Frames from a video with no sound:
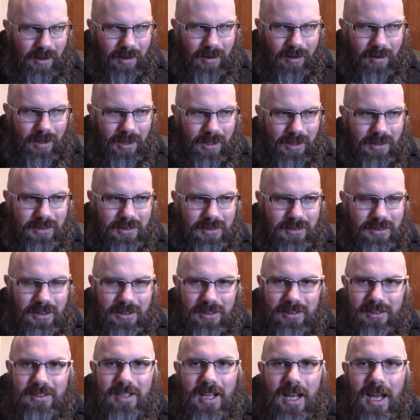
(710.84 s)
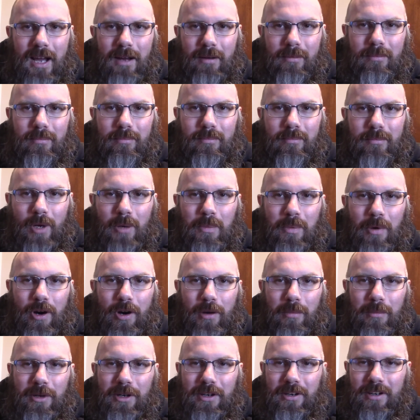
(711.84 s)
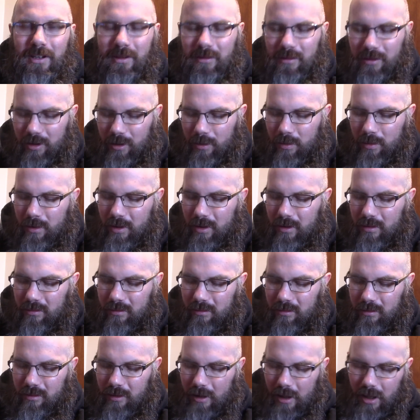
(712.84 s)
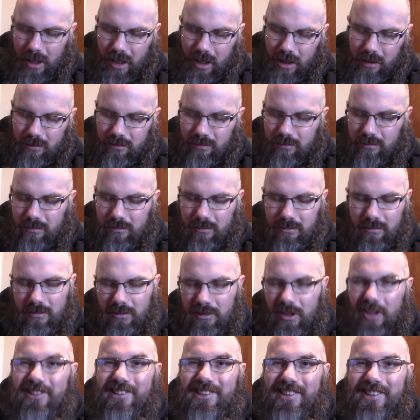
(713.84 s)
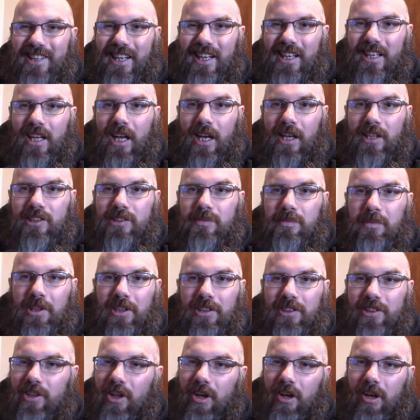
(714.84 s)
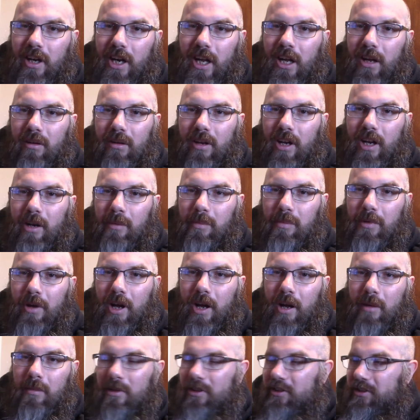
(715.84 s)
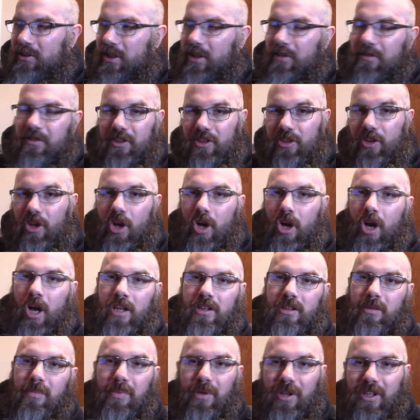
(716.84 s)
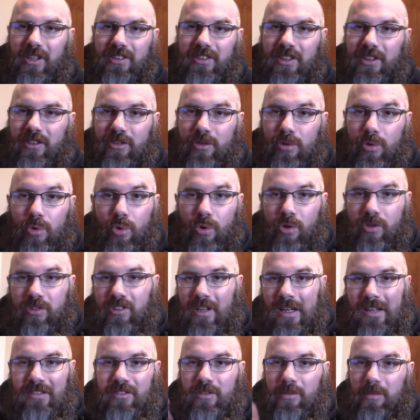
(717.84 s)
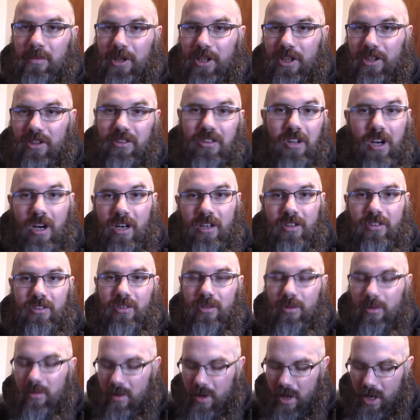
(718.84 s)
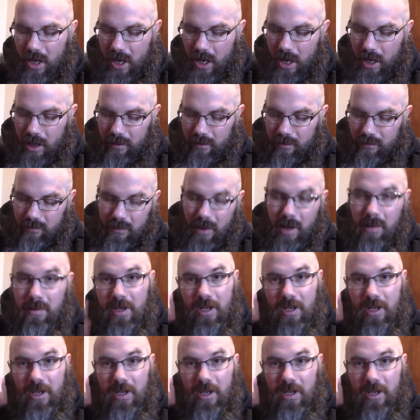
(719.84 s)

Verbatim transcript: it's that apartment. I was like, well, how's the dead guy's smells gone? I don't got a problem. I was like, if he's going to haunt the place, that's cool, because I have somebody to talk to. Maybe